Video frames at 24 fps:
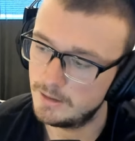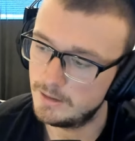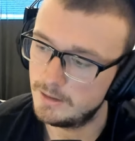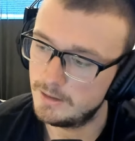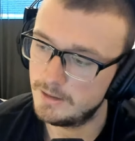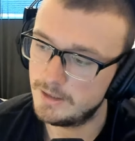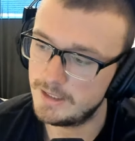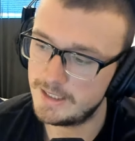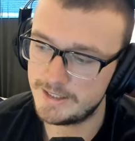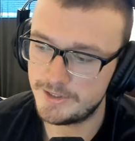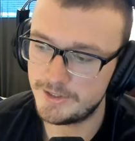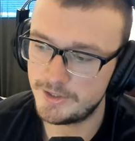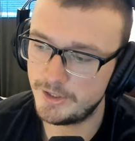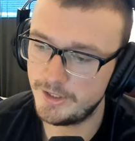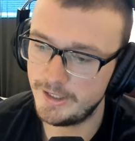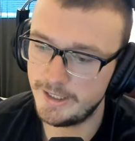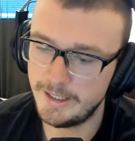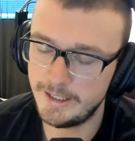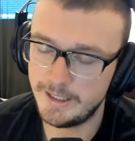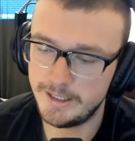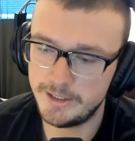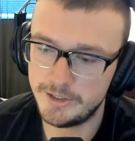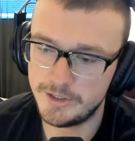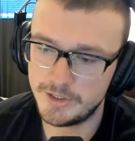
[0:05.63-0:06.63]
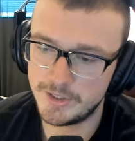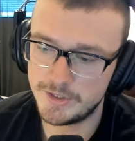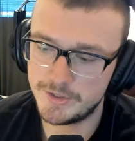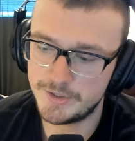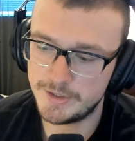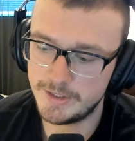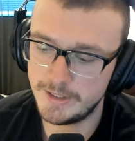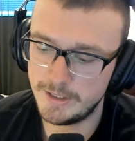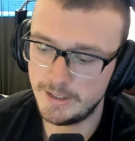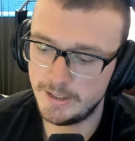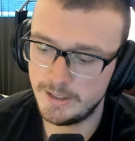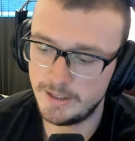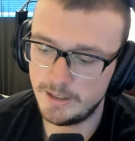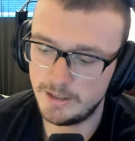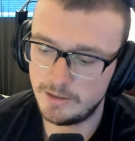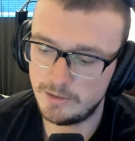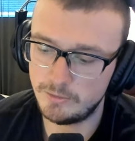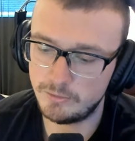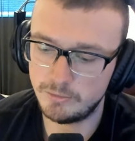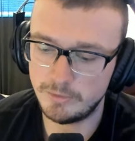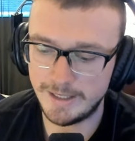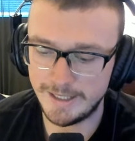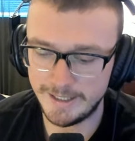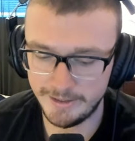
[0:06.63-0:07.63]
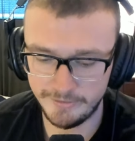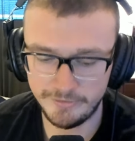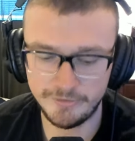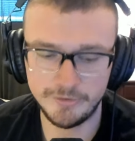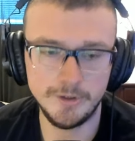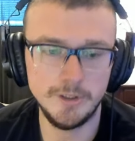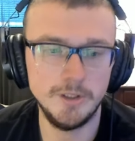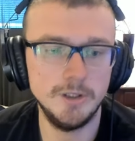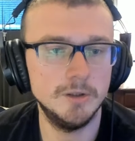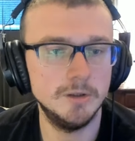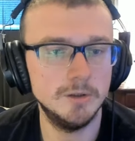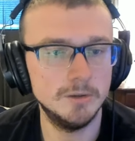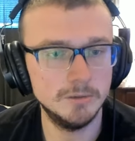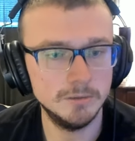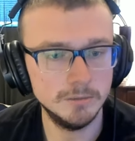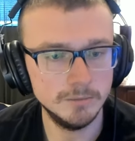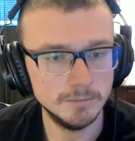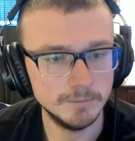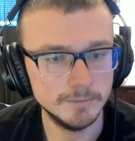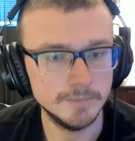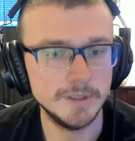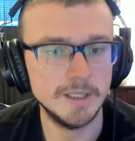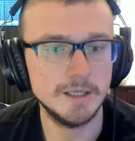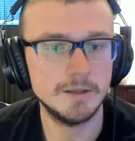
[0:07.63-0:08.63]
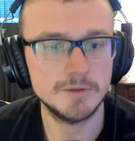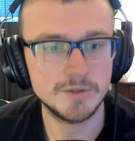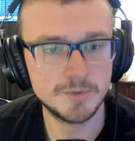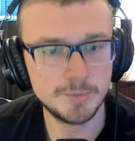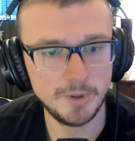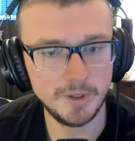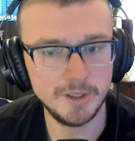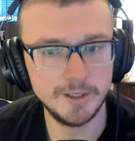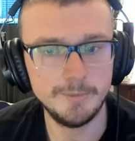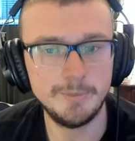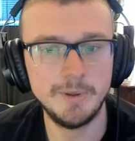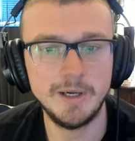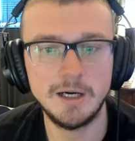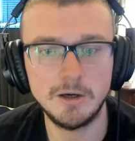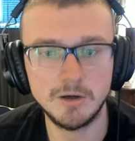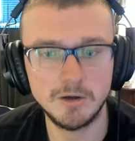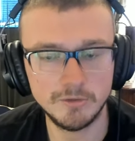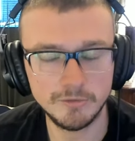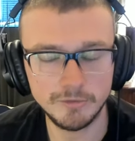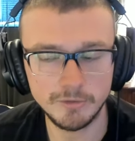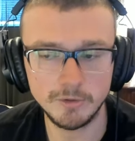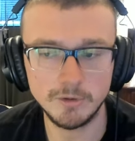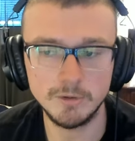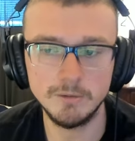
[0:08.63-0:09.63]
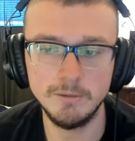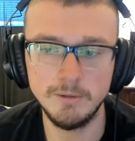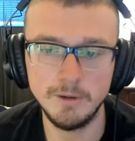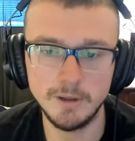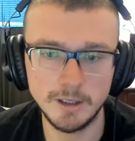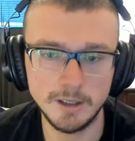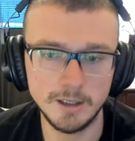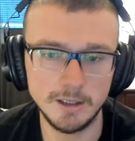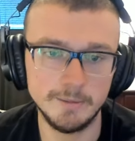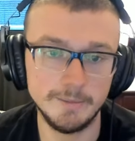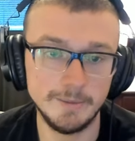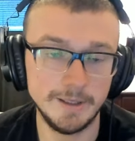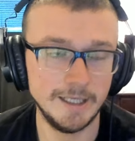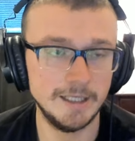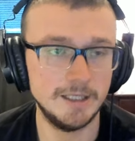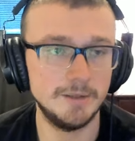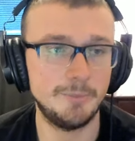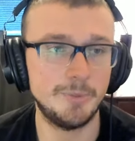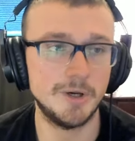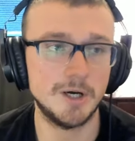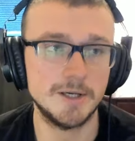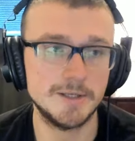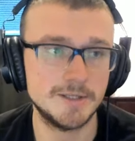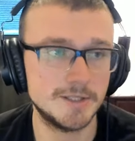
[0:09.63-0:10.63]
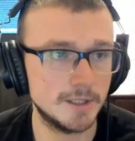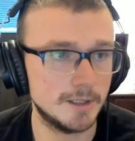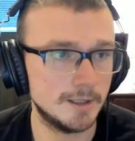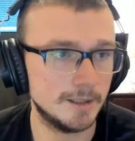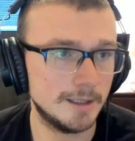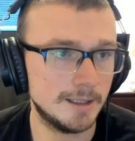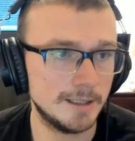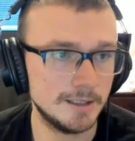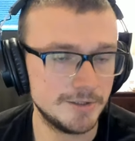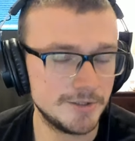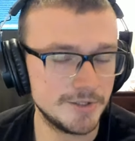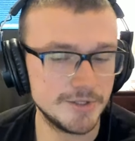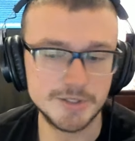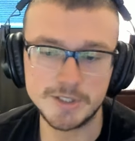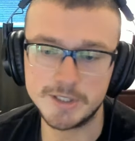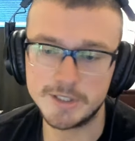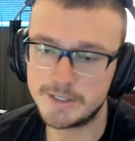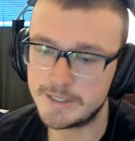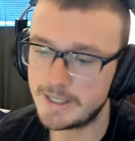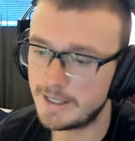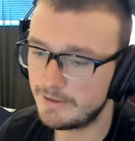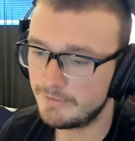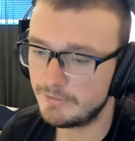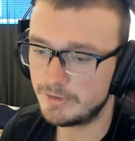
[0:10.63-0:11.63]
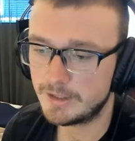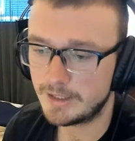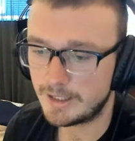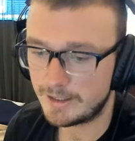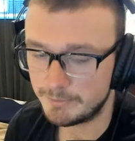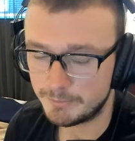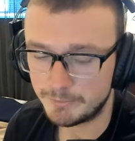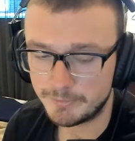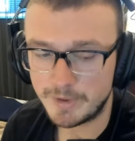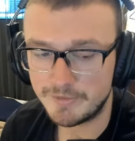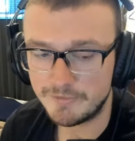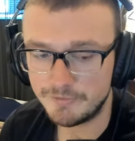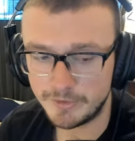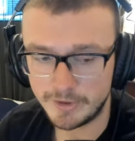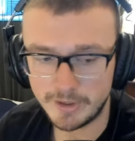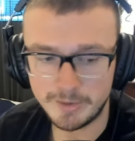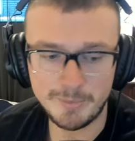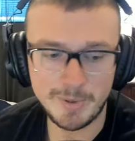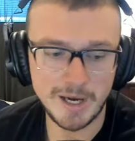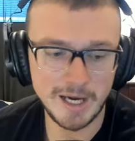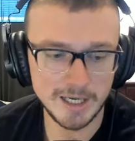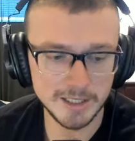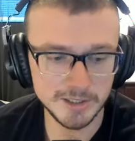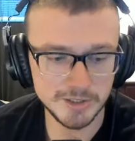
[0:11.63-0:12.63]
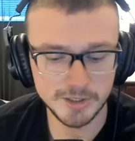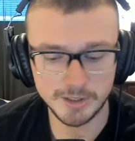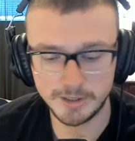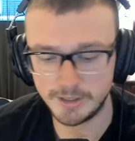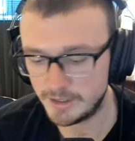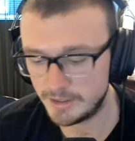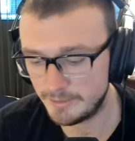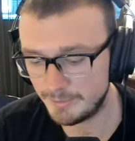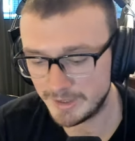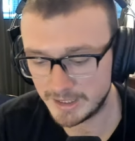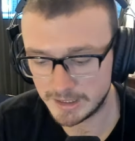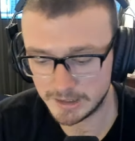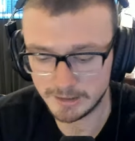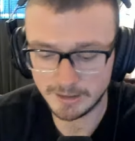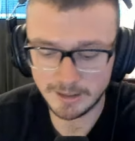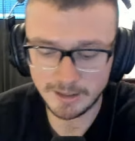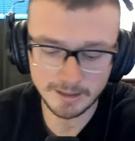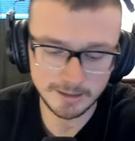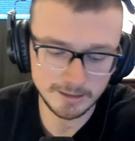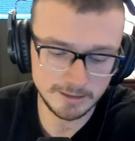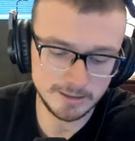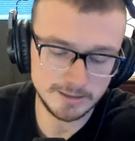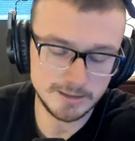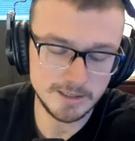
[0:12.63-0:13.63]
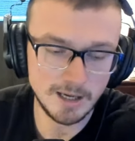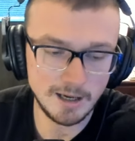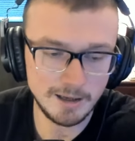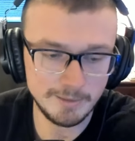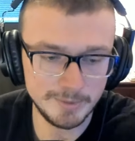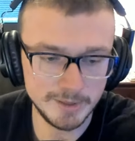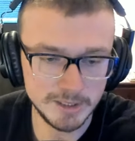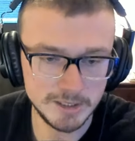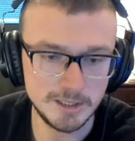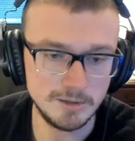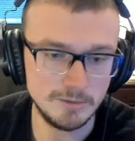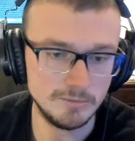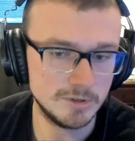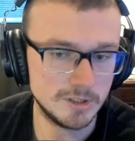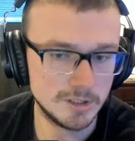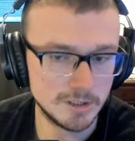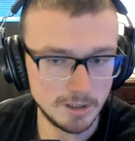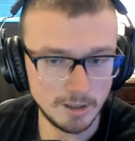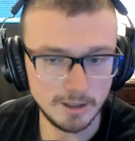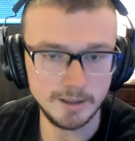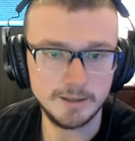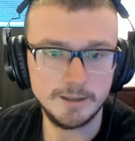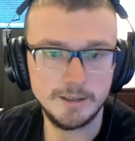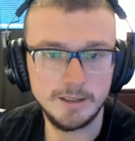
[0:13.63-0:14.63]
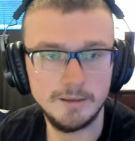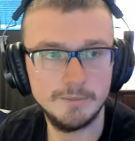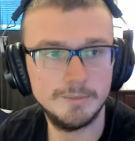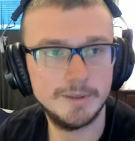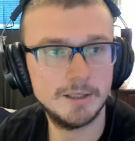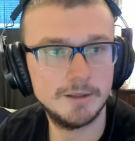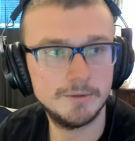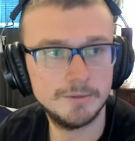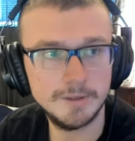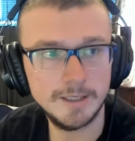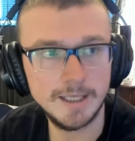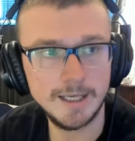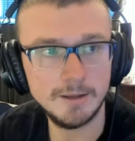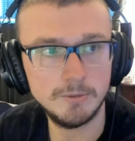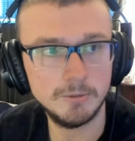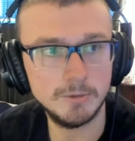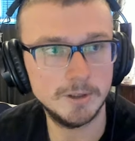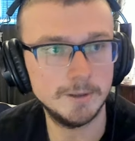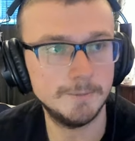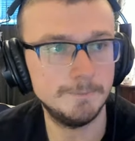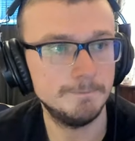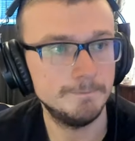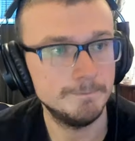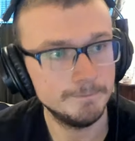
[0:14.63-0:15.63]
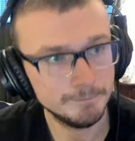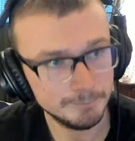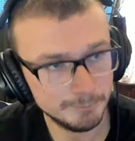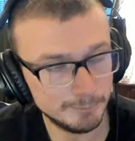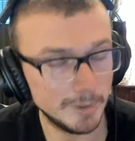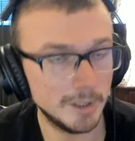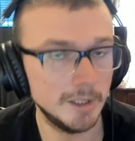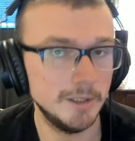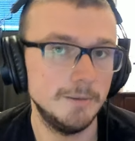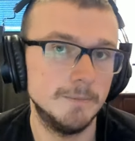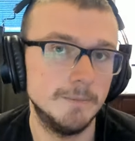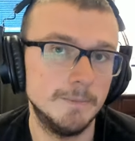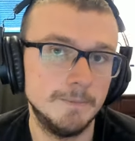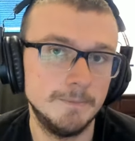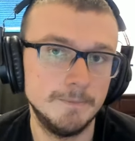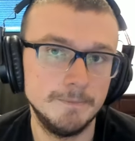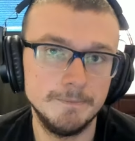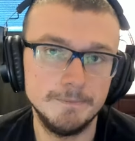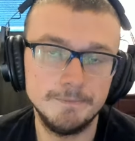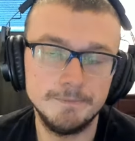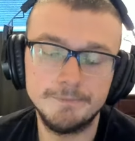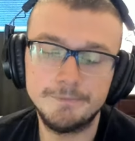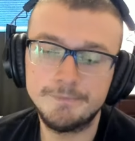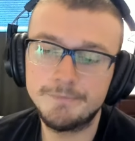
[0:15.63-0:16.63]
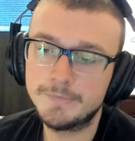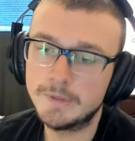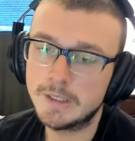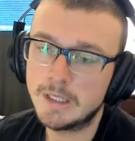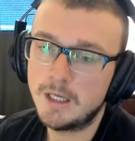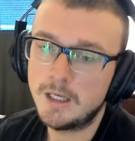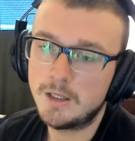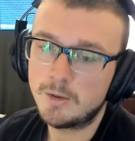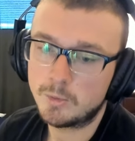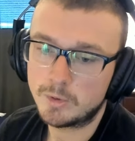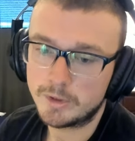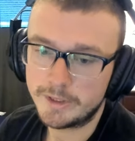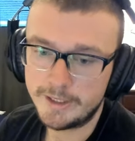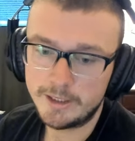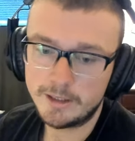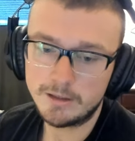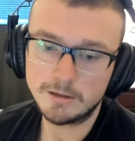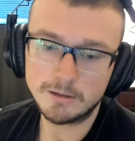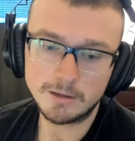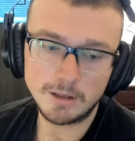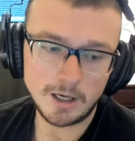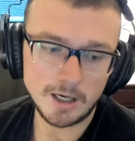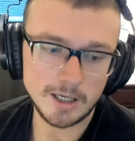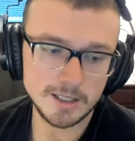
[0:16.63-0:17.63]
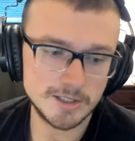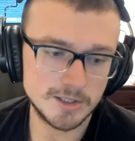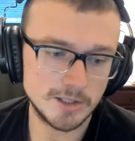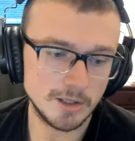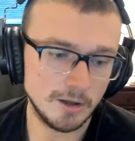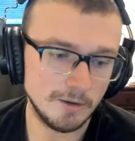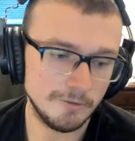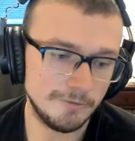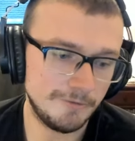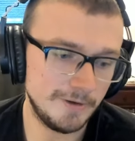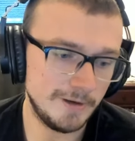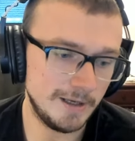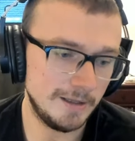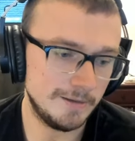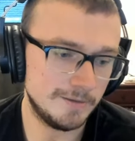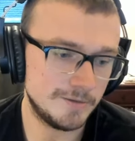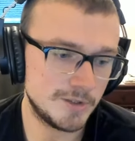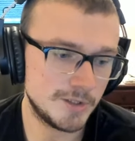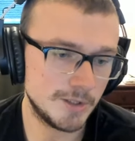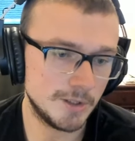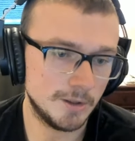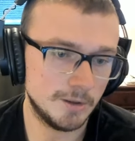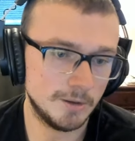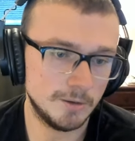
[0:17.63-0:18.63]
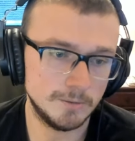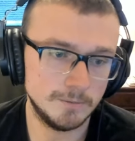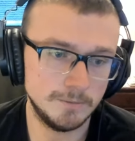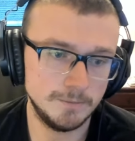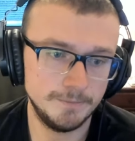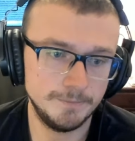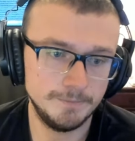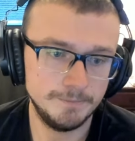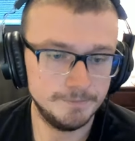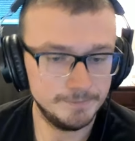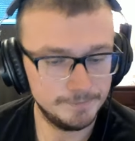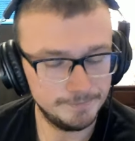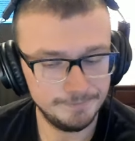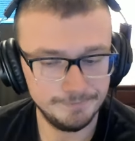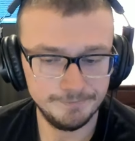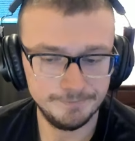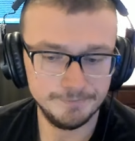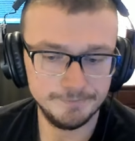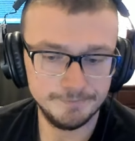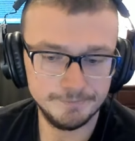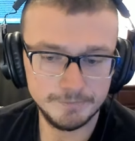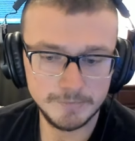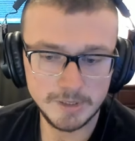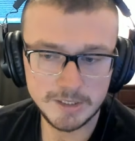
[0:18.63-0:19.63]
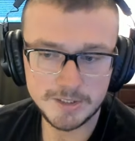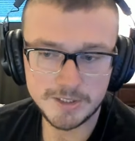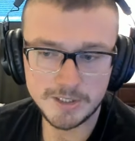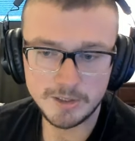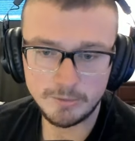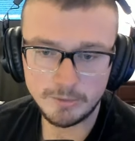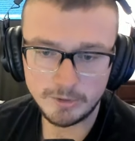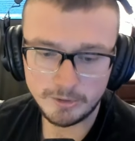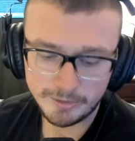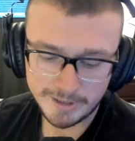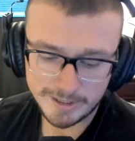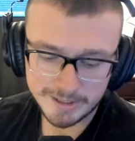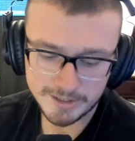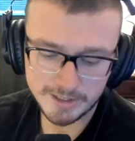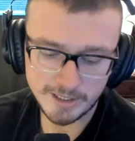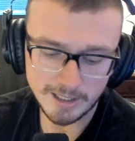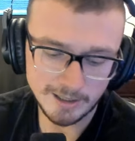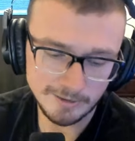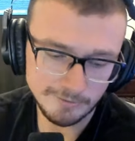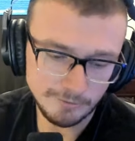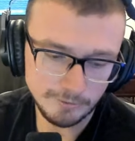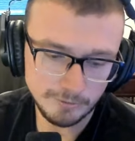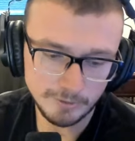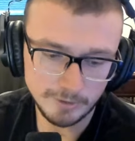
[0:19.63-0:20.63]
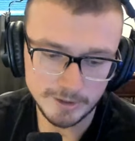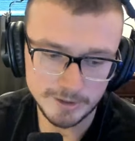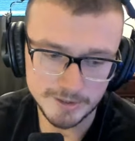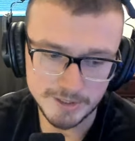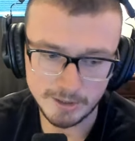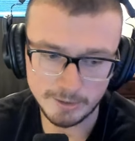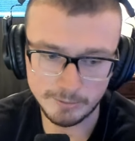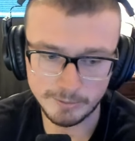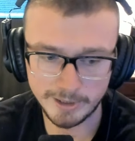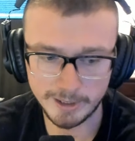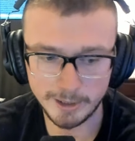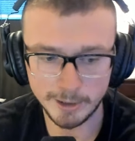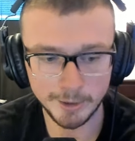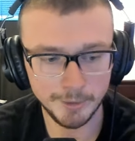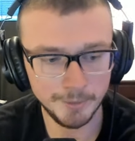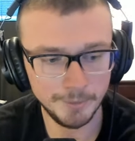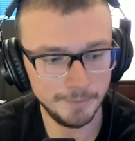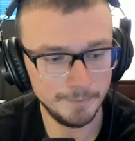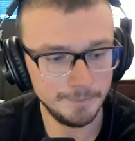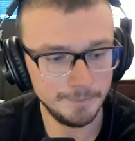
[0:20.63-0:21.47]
Yesterday I just did Ready For You. That was pretty powerful. I had to pause it a lot just because I'm very passionate about a lot of the topics he was talking about in that one. But we're here, Lost All Faith, so let's see what Ren's got for us. Here we go.